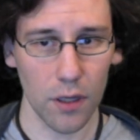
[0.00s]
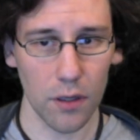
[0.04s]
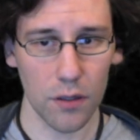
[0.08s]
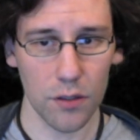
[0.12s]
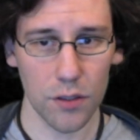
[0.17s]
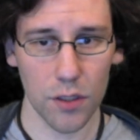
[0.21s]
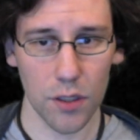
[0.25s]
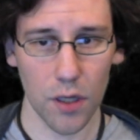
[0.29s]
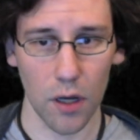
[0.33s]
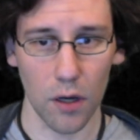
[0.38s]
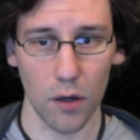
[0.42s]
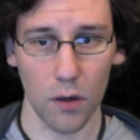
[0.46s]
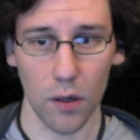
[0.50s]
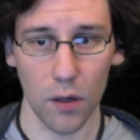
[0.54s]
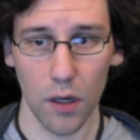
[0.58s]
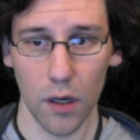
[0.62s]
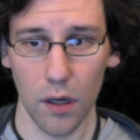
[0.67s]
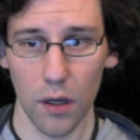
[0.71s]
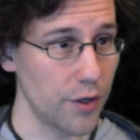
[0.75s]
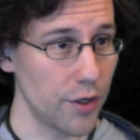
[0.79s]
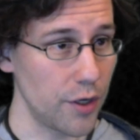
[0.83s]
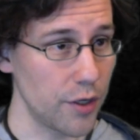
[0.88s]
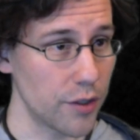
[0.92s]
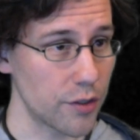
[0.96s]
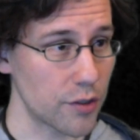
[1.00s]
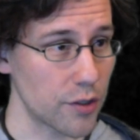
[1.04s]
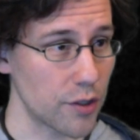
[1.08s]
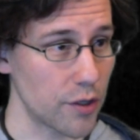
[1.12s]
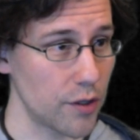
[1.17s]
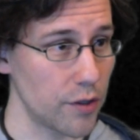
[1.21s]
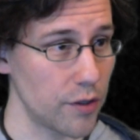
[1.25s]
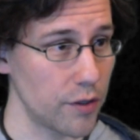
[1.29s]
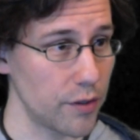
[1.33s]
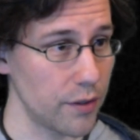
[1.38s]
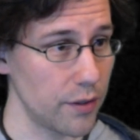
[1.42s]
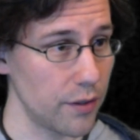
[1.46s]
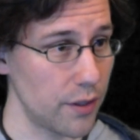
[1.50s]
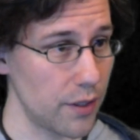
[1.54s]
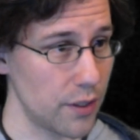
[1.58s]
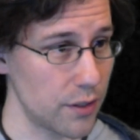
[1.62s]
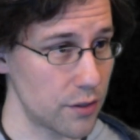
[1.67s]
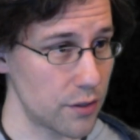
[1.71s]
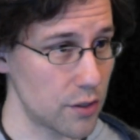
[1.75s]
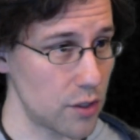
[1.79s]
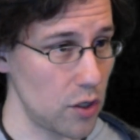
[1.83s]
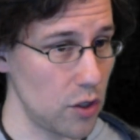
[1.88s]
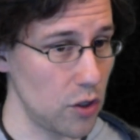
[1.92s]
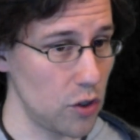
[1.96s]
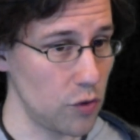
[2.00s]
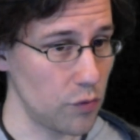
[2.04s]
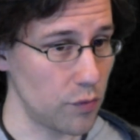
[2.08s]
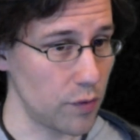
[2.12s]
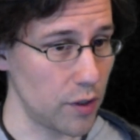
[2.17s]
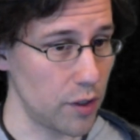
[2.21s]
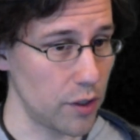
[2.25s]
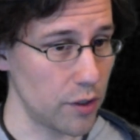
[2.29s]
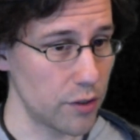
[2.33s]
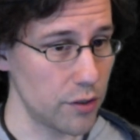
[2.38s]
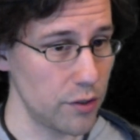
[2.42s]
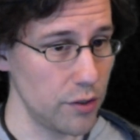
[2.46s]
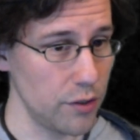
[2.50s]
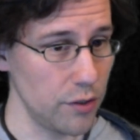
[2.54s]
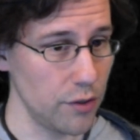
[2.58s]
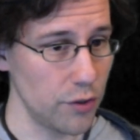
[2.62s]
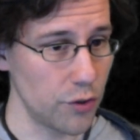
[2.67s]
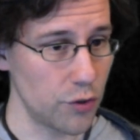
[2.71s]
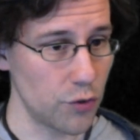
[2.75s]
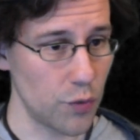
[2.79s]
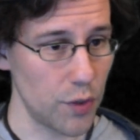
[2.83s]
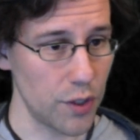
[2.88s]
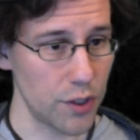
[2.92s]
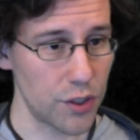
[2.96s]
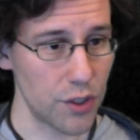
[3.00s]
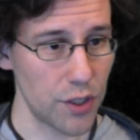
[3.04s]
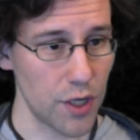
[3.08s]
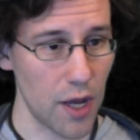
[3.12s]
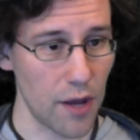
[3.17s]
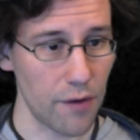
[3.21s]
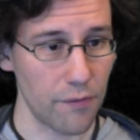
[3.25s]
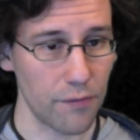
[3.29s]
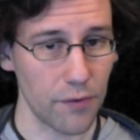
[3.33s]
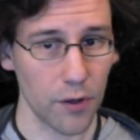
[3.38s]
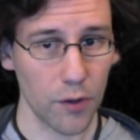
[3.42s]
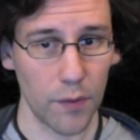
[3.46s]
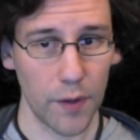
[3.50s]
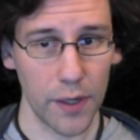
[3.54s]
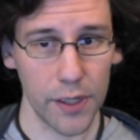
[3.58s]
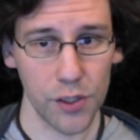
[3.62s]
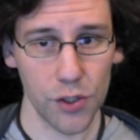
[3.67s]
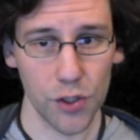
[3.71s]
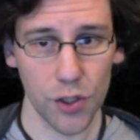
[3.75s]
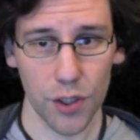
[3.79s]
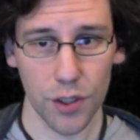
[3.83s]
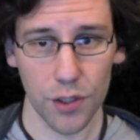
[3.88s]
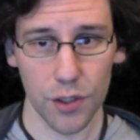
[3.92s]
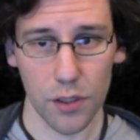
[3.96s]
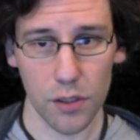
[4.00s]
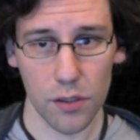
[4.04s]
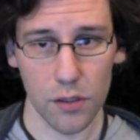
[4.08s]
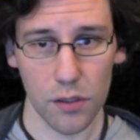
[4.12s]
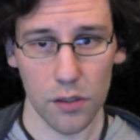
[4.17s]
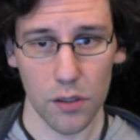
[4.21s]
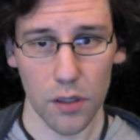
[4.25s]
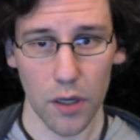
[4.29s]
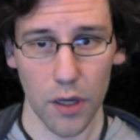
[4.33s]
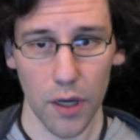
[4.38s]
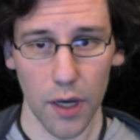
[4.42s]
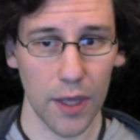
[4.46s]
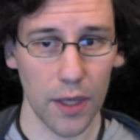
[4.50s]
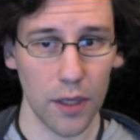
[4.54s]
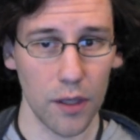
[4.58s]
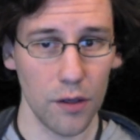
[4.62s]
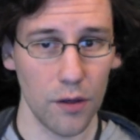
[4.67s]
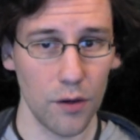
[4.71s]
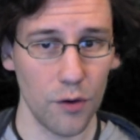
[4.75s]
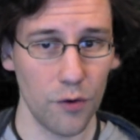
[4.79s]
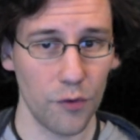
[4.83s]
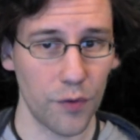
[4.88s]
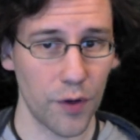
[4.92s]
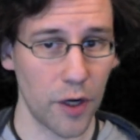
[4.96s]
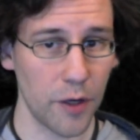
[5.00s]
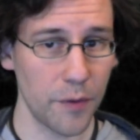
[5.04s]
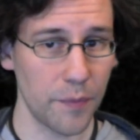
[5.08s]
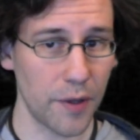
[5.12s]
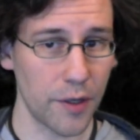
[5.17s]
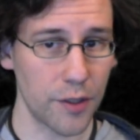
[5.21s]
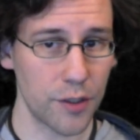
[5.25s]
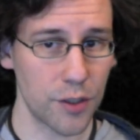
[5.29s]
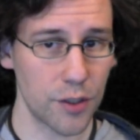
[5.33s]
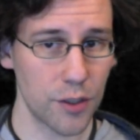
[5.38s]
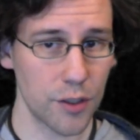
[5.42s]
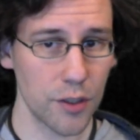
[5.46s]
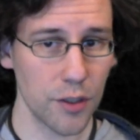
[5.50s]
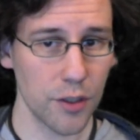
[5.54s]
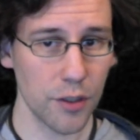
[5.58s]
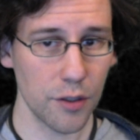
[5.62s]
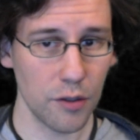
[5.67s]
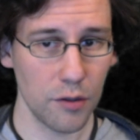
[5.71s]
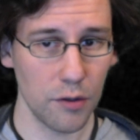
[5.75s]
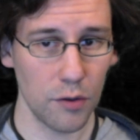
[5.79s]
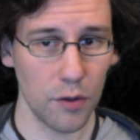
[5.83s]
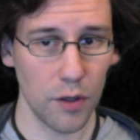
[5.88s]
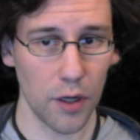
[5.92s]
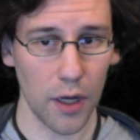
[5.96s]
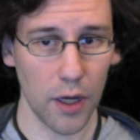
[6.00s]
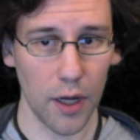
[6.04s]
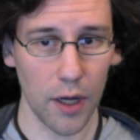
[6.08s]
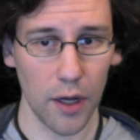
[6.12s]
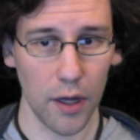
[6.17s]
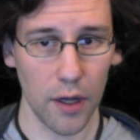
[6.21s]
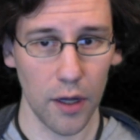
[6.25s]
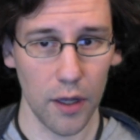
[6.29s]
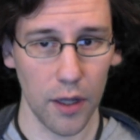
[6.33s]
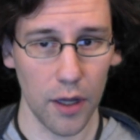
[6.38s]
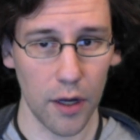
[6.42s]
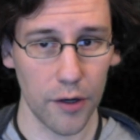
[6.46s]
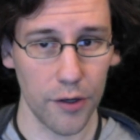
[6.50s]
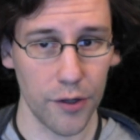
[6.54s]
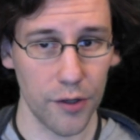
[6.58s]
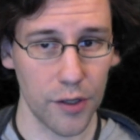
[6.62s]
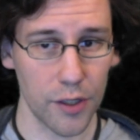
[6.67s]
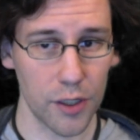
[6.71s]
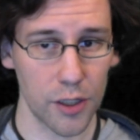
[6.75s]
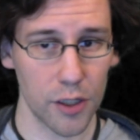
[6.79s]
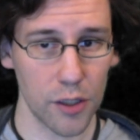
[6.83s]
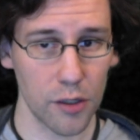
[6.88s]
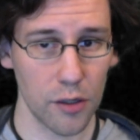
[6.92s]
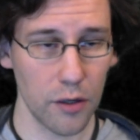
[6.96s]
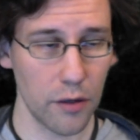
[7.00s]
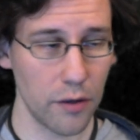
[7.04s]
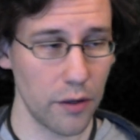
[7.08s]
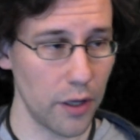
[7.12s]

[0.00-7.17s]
So going to turn this over to Twitch chat for questions. Thank you very much to uh, our newest